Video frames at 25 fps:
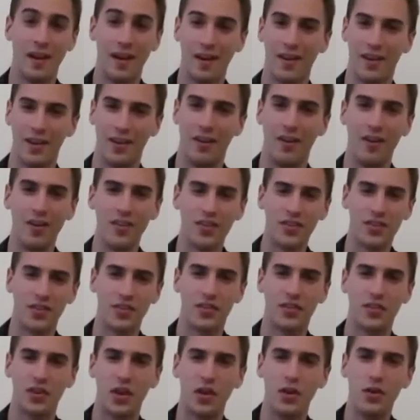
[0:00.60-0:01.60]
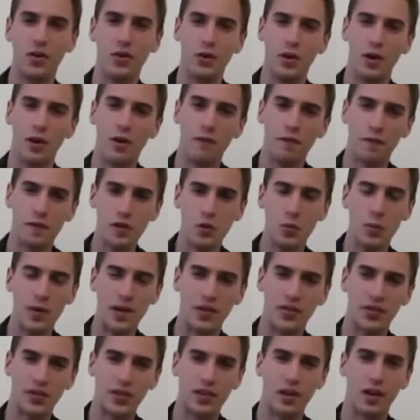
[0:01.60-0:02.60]
Hey guys, so a few
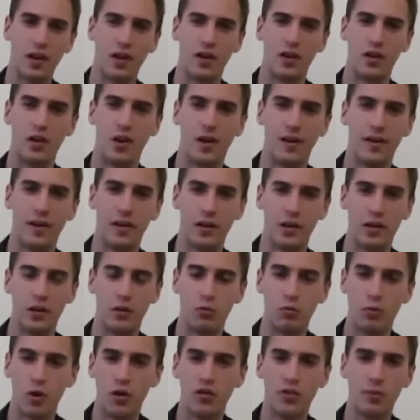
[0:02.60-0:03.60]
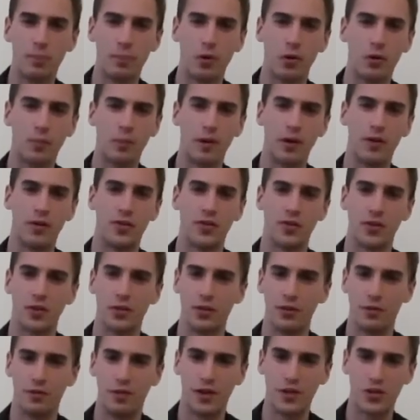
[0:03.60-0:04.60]
weeks ago I wrote a blog post
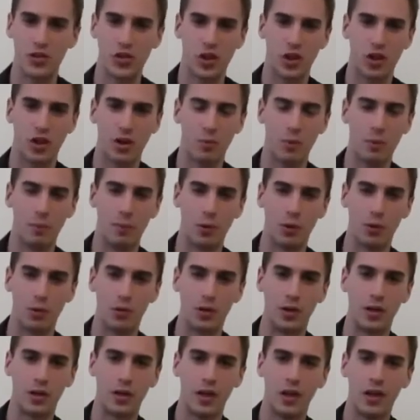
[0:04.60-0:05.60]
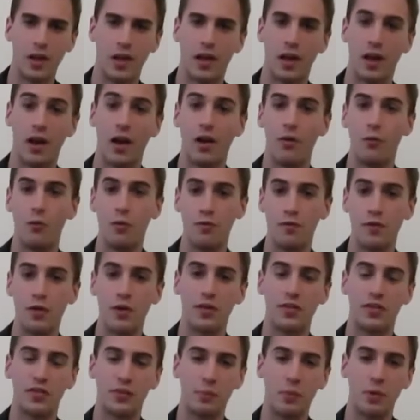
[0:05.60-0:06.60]
on the Venture Harbour blog
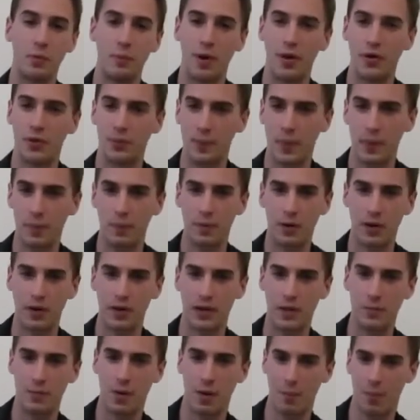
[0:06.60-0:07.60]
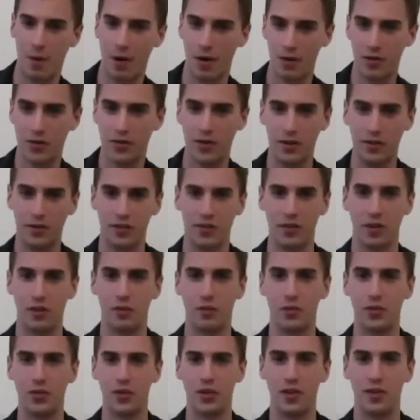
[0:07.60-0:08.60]
reviewing some of the most popular email marketing
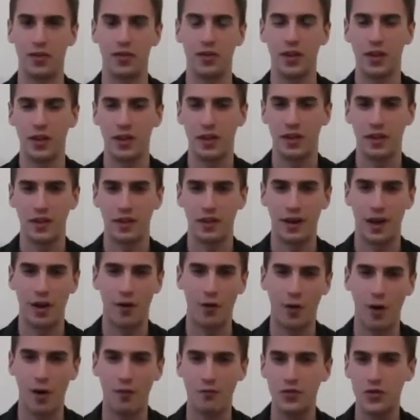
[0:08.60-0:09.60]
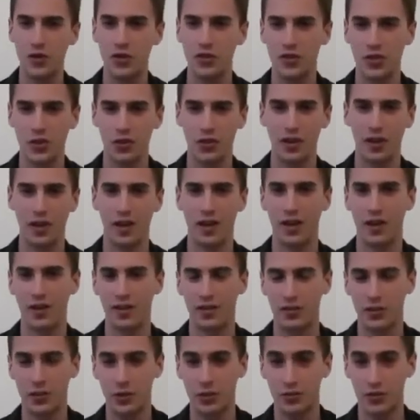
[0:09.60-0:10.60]
services. Now I've just
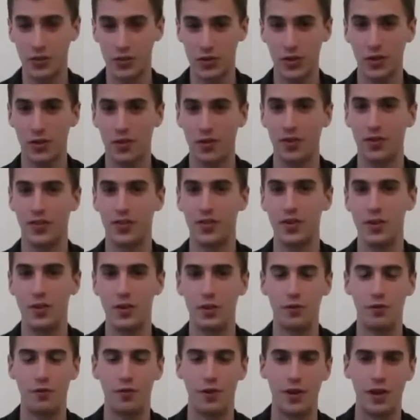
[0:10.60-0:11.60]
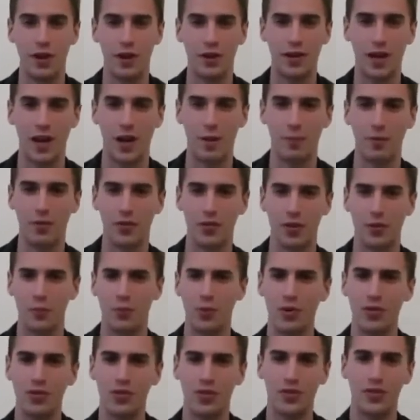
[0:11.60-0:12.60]
got this new video camera, so I
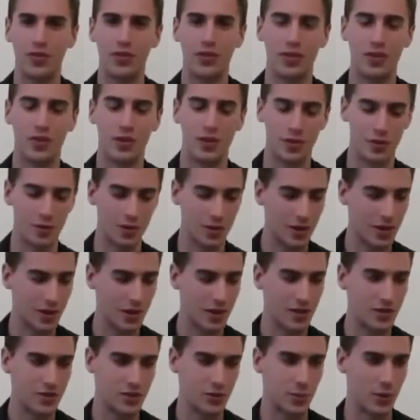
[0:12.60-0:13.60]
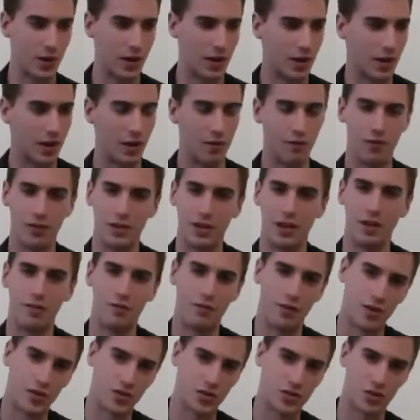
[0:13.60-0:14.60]
wanted to do a
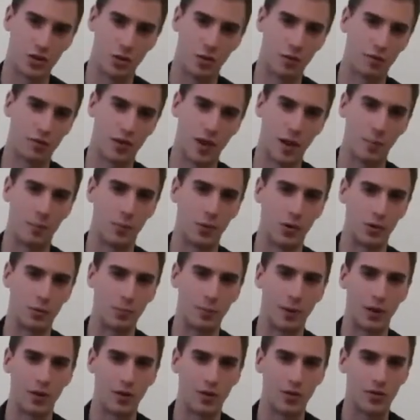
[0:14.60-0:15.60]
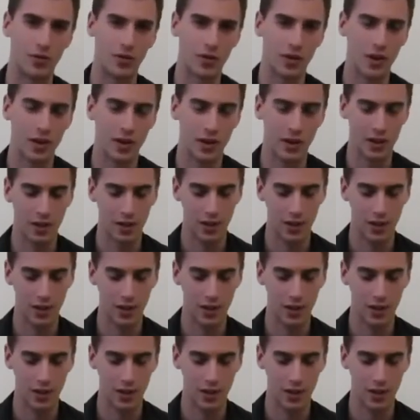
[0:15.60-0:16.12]
video version of that blog post.